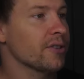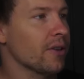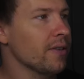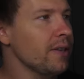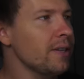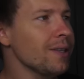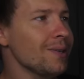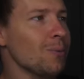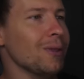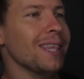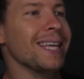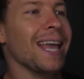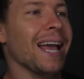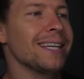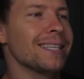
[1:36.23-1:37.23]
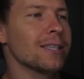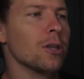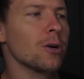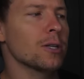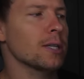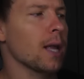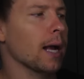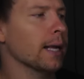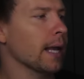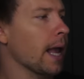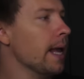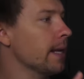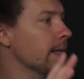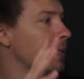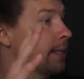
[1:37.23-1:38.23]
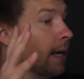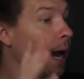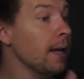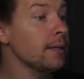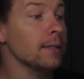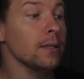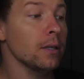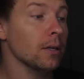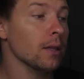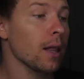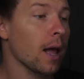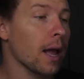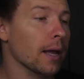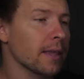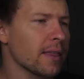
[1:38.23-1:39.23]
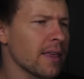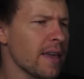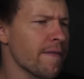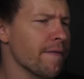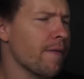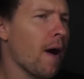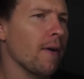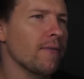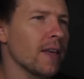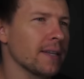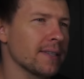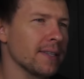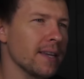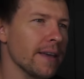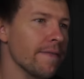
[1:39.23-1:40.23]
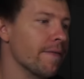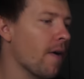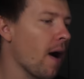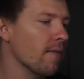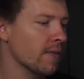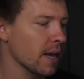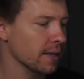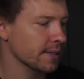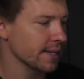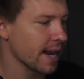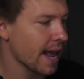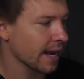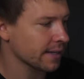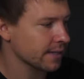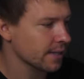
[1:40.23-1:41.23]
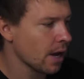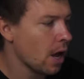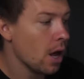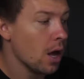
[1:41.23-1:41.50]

So this is what the case looks like. It does look like the 5000D, 5000X